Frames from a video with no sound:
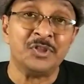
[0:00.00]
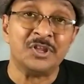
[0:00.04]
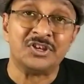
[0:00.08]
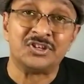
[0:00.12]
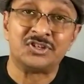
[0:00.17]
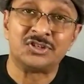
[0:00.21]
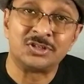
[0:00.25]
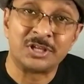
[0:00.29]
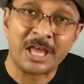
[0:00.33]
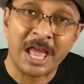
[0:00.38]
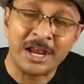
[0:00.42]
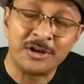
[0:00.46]

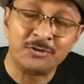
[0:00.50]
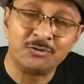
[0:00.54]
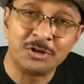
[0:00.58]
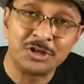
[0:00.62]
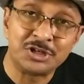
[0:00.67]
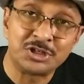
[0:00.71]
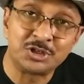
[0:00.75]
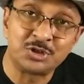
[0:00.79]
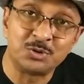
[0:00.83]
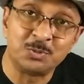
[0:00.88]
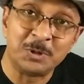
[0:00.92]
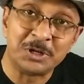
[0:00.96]

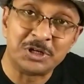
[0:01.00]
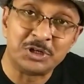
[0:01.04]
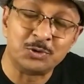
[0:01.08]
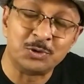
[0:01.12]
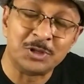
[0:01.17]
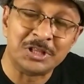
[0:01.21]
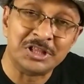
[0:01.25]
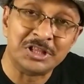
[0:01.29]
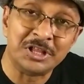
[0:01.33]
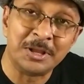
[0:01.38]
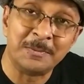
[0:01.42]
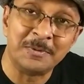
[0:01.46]
sandwiched
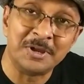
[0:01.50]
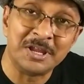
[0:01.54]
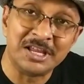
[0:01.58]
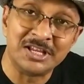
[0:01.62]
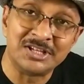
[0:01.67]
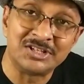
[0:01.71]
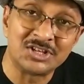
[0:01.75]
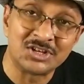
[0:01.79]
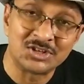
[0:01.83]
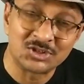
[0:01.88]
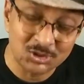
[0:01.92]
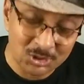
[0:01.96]
between them
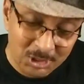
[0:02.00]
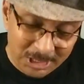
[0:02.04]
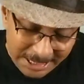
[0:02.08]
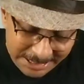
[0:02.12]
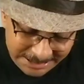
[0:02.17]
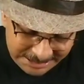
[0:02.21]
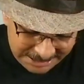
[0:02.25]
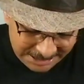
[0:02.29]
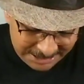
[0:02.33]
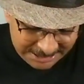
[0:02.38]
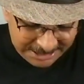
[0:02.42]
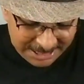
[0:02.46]
is the
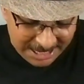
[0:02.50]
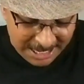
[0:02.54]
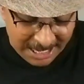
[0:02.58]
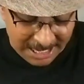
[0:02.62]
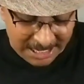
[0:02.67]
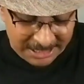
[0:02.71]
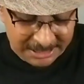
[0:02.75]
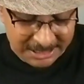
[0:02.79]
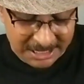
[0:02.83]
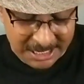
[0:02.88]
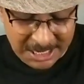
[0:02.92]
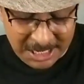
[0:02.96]
selected
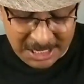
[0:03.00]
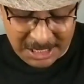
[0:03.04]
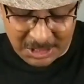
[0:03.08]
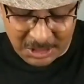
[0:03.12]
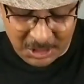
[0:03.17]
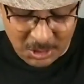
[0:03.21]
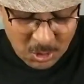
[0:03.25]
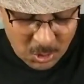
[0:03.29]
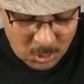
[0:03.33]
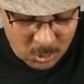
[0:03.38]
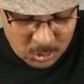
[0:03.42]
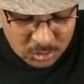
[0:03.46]
card,
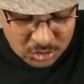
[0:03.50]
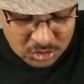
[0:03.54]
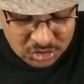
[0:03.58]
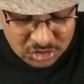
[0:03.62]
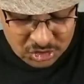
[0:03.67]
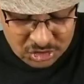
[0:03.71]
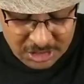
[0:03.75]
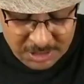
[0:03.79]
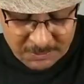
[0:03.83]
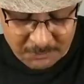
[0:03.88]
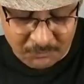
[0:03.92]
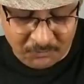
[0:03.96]
goes
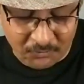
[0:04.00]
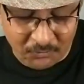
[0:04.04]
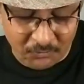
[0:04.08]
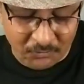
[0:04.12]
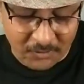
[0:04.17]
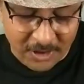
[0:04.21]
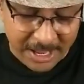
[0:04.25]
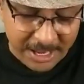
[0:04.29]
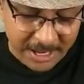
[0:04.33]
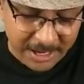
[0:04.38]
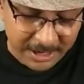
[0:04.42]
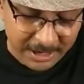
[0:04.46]

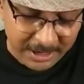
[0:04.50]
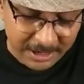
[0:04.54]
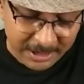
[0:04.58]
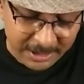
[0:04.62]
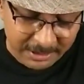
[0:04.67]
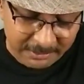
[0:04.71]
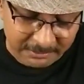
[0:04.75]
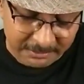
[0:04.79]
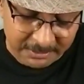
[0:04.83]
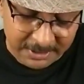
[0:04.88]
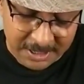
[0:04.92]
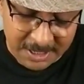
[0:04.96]

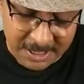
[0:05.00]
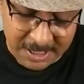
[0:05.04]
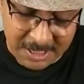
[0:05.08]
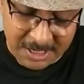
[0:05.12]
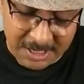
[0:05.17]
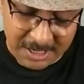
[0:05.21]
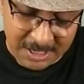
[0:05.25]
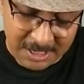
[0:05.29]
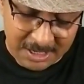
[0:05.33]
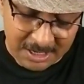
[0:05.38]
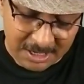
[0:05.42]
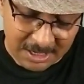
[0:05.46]
somewhere
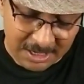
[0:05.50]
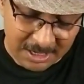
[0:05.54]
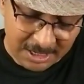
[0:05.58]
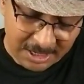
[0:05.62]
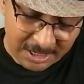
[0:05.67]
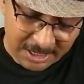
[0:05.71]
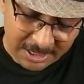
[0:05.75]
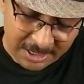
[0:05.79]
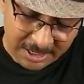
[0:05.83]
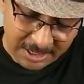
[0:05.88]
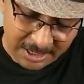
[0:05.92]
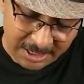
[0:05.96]

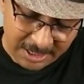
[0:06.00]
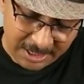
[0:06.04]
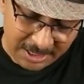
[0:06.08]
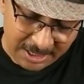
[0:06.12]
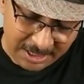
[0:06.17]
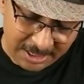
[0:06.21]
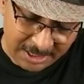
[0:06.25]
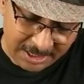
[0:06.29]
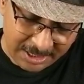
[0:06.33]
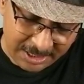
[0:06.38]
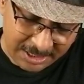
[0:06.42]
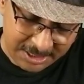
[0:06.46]

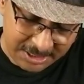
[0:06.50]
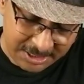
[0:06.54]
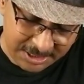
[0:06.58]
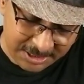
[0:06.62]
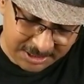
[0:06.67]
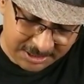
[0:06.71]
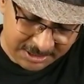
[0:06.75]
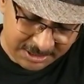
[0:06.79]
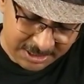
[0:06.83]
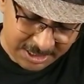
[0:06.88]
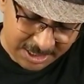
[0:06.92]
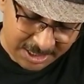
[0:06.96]

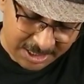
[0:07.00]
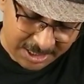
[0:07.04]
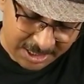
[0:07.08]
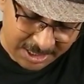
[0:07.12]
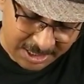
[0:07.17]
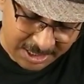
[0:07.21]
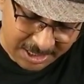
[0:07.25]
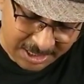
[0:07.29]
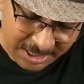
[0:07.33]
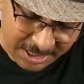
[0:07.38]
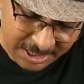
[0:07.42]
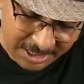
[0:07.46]
here
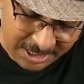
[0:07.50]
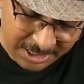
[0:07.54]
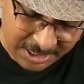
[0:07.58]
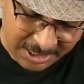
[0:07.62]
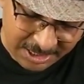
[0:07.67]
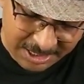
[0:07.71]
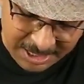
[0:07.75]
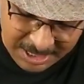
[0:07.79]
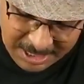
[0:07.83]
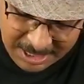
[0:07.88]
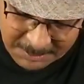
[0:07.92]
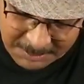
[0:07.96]

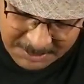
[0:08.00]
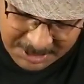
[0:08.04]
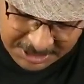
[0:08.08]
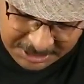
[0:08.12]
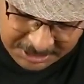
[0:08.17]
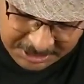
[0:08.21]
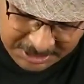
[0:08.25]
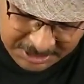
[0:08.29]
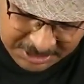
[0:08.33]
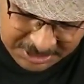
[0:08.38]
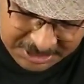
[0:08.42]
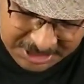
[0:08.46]

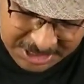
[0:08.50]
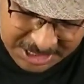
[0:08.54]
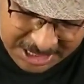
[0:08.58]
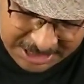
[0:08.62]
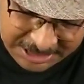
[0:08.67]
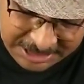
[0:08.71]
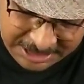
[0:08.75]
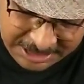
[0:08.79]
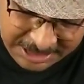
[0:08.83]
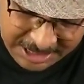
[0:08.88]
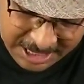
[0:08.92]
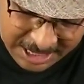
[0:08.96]
among the
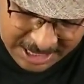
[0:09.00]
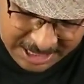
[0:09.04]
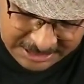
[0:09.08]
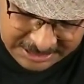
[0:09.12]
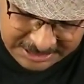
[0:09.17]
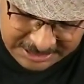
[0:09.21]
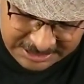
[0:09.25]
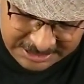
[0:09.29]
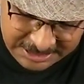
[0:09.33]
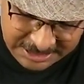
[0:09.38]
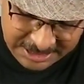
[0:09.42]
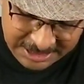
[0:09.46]
other
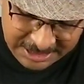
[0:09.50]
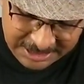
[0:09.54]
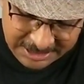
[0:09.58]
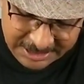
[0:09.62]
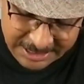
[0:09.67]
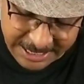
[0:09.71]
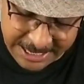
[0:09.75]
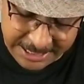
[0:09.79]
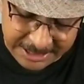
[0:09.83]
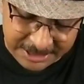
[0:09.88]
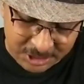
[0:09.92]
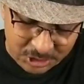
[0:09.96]
cards,
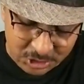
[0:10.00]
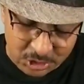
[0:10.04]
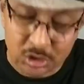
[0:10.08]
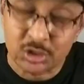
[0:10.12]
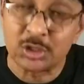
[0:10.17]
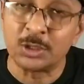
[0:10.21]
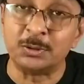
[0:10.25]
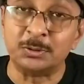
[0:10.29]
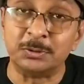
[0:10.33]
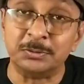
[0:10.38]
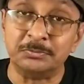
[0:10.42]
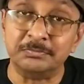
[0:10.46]
like
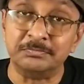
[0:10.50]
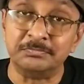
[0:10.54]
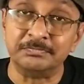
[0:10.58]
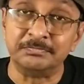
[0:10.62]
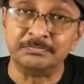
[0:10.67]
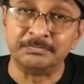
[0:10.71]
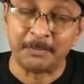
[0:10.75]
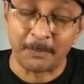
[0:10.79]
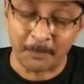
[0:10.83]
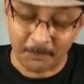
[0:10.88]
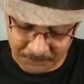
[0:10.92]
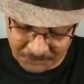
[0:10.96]
so.
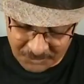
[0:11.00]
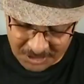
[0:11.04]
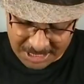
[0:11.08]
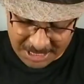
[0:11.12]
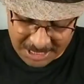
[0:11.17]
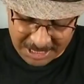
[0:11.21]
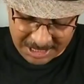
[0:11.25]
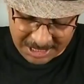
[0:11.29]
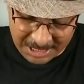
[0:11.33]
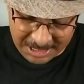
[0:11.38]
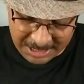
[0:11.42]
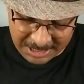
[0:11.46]

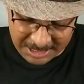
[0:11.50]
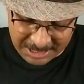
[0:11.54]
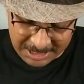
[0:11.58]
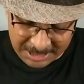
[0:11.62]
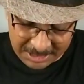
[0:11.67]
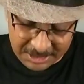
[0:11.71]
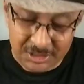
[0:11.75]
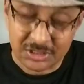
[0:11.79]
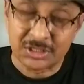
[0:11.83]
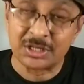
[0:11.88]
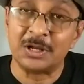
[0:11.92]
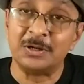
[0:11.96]

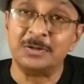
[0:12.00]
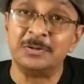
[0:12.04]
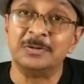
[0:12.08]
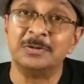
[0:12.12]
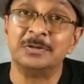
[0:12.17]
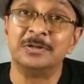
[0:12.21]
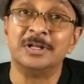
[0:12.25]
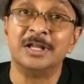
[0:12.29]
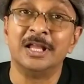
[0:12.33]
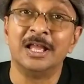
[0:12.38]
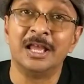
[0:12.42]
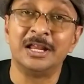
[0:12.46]
So
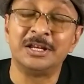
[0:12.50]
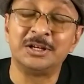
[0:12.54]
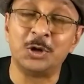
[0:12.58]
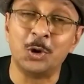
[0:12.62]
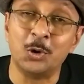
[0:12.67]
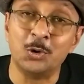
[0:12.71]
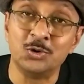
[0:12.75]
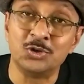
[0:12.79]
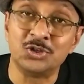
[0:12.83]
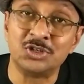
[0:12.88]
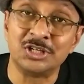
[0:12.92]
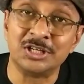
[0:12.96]
it
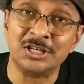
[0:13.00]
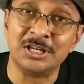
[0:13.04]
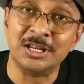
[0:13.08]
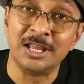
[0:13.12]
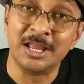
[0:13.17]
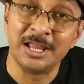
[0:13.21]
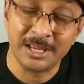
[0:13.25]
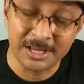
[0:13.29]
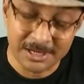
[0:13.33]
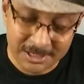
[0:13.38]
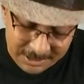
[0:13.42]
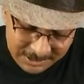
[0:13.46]
goes
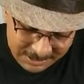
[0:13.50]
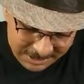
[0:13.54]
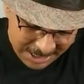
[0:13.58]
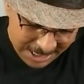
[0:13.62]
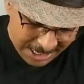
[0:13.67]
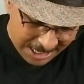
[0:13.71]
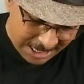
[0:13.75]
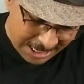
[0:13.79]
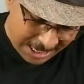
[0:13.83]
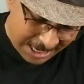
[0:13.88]
in here